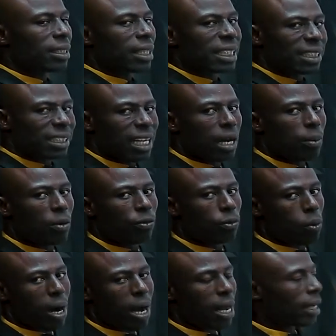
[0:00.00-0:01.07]
it in terms of
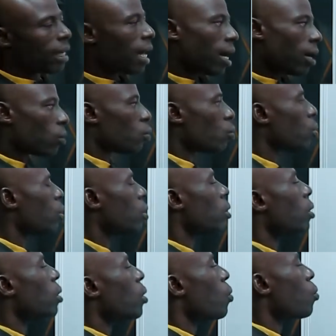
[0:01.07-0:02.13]
y. How?
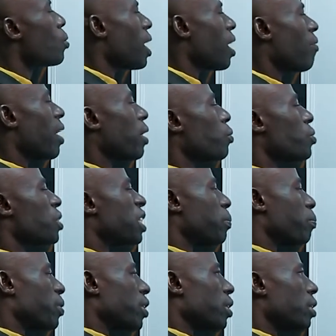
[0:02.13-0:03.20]
Wherever you see
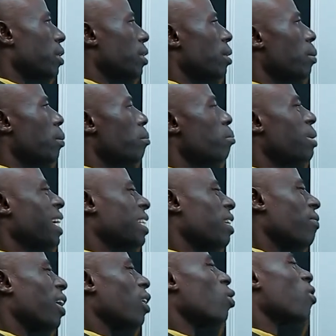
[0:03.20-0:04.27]
p, bring
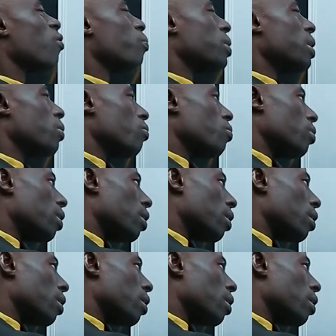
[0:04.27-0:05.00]
the value of p